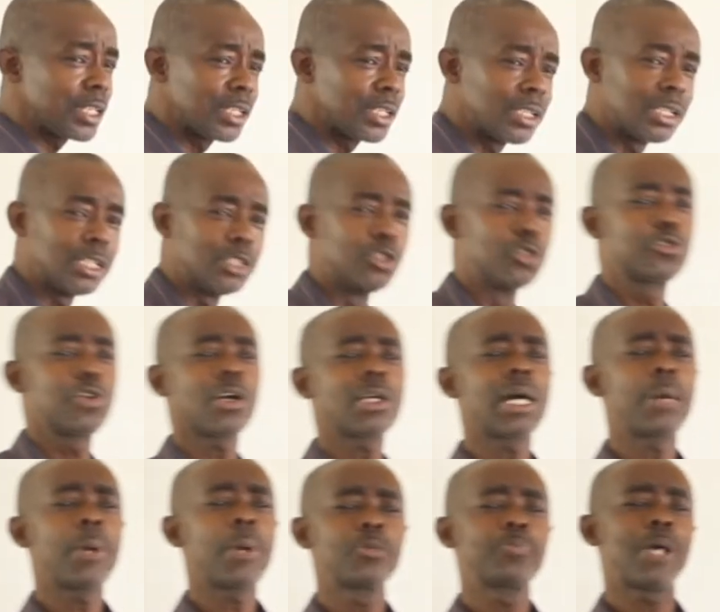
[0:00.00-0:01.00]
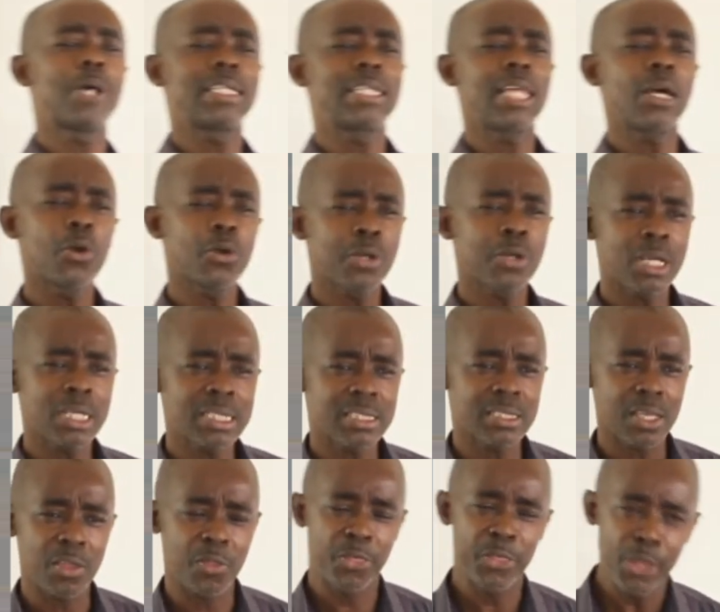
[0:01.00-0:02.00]
you talked about Pythagoras
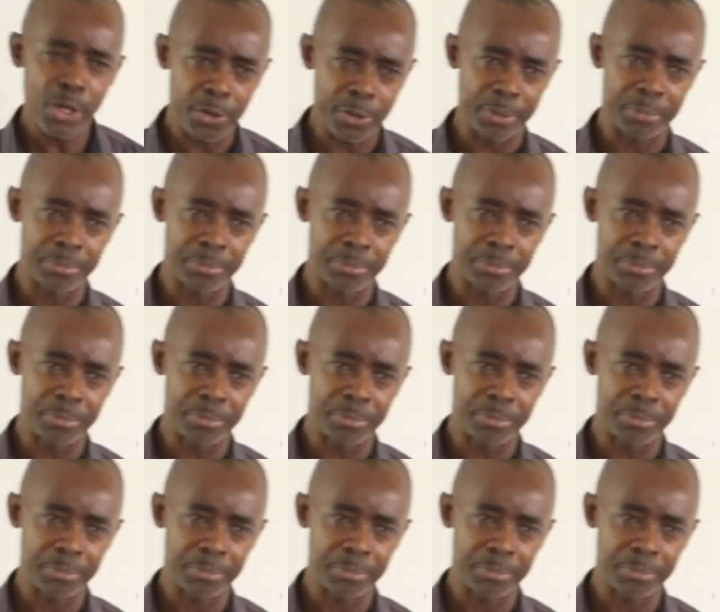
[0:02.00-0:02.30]
Theorem.